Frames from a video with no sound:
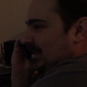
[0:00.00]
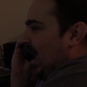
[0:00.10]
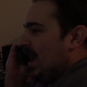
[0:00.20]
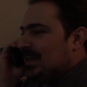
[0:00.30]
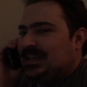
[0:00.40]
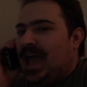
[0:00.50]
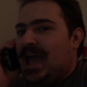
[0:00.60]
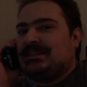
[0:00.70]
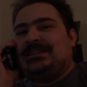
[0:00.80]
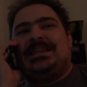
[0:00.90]
They
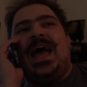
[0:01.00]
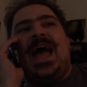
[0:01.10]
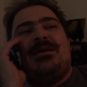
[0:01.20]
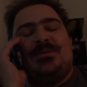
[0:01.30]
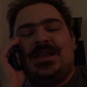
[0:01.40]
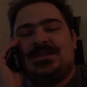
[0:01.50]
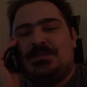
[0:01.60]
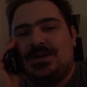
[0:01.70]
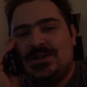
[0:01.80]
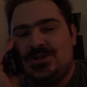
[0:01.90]
guessed it. But they
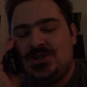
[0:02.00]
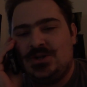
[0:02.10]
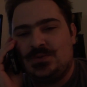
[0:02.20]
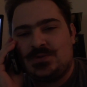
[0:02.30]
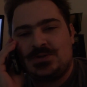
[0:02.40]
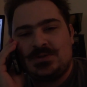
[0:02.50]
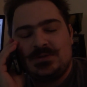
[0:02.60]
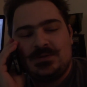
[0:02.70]
spelled it juice.